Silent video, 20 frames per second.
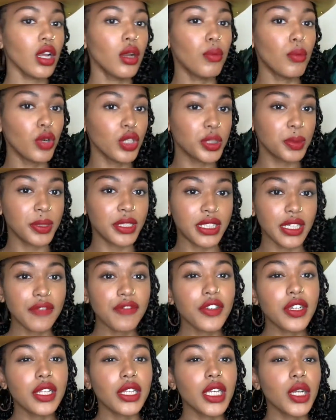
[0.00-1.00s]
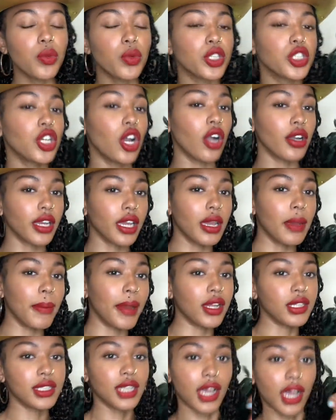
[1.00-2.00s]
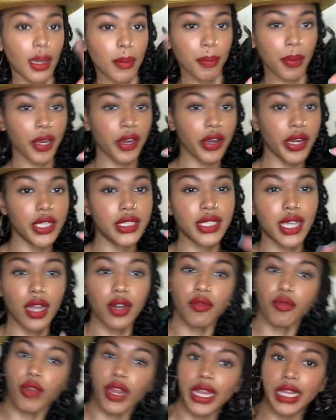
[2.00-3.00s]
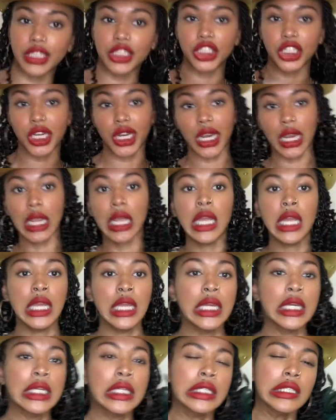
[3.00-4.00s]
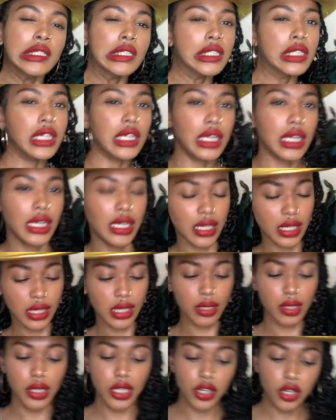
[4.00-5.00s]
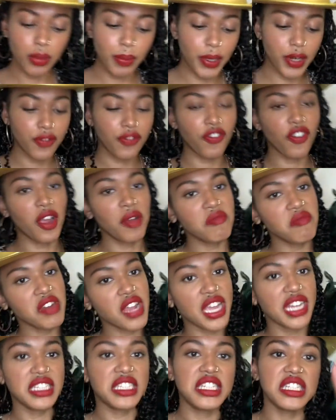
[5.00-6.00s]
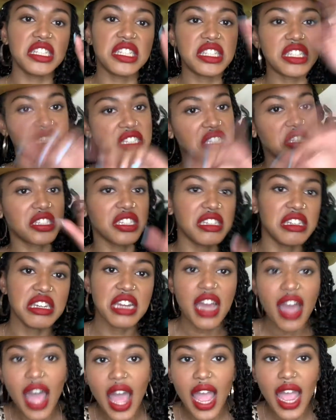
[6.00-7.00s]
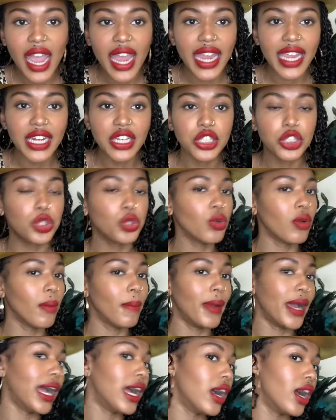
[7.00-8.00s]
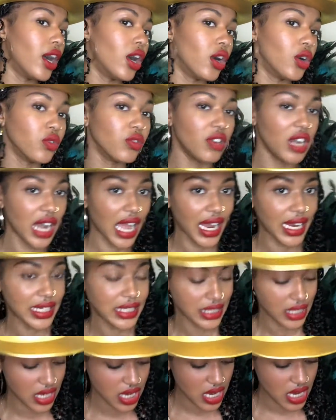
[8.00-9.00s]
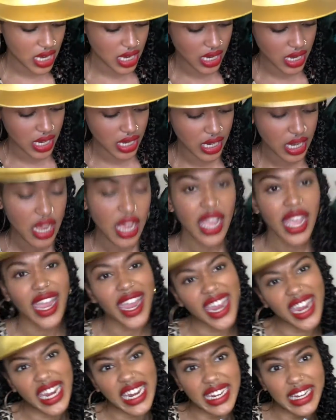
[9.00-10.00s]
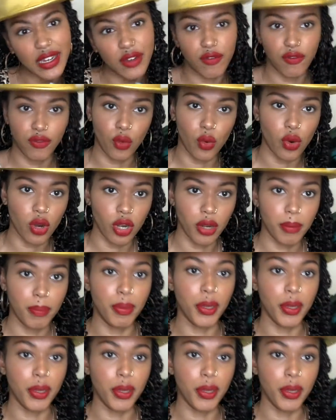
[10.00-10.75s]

More specifically, we're talking about time periods kind of ranging a little bit from 1969 to about 1984.